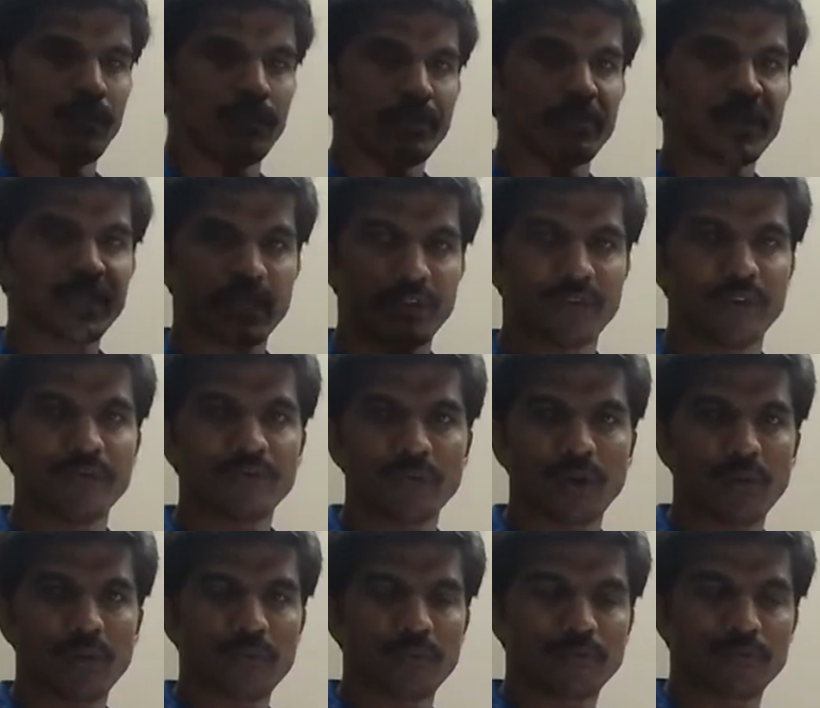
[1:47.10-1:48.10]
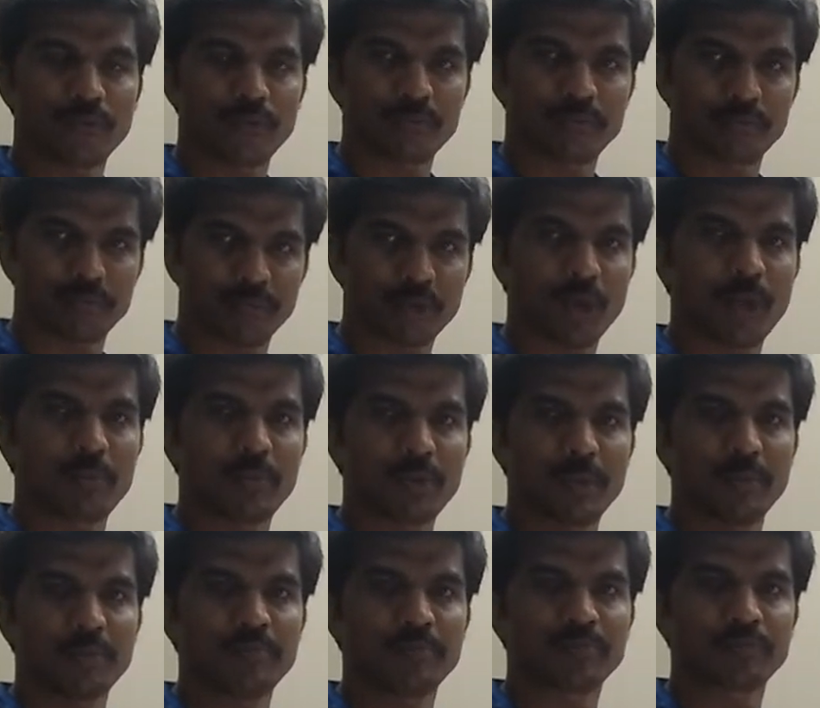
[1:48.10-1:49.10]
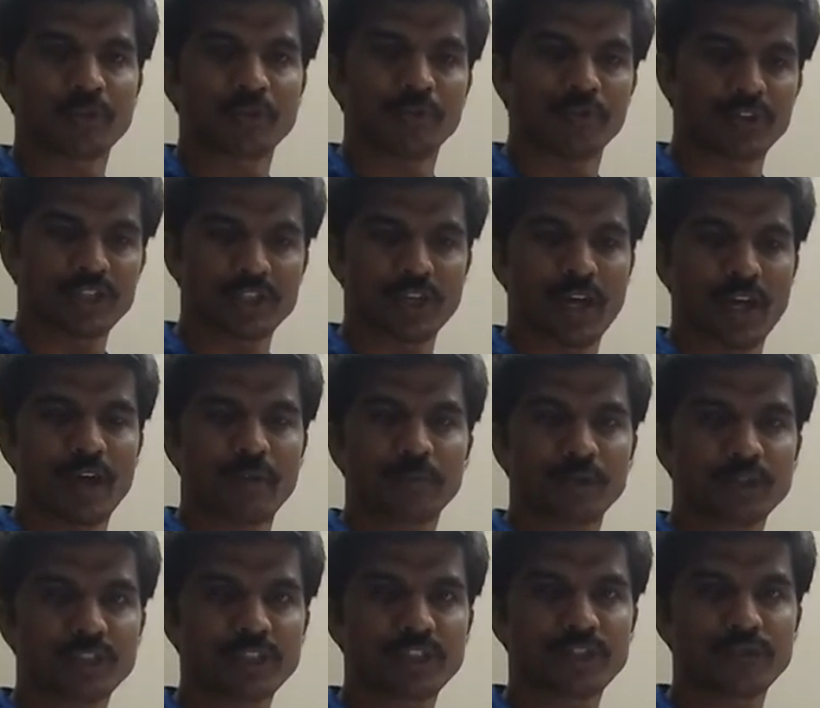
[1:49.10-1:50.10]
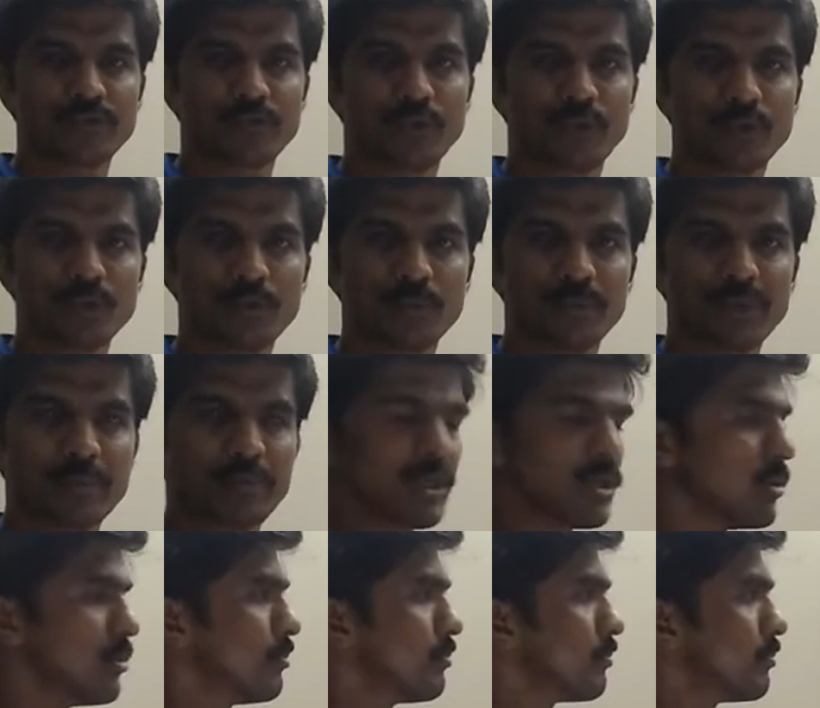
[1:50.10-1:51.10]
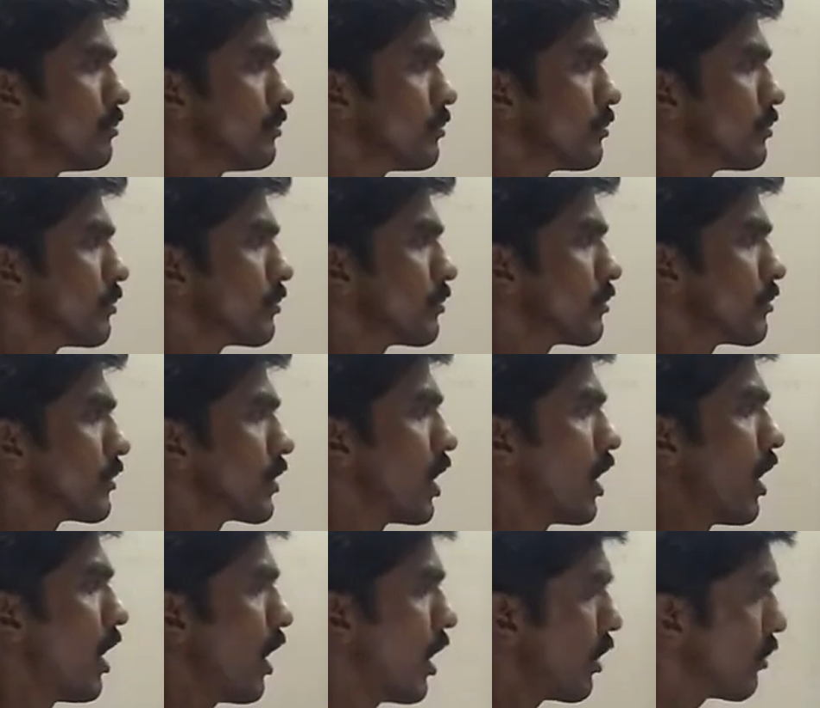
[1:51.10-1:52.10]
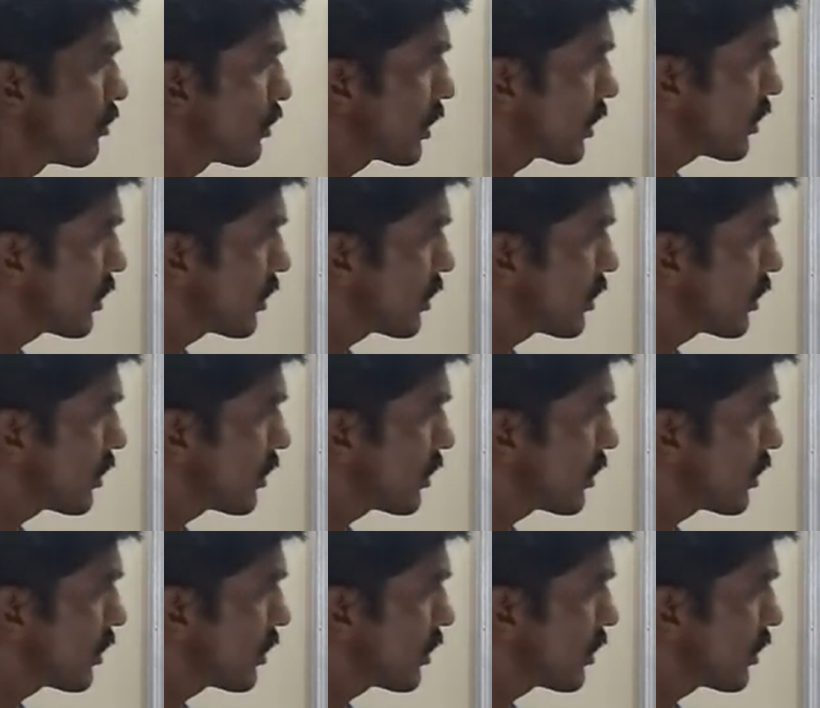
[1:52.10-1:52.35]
From the given problem which I have projected for you people, I have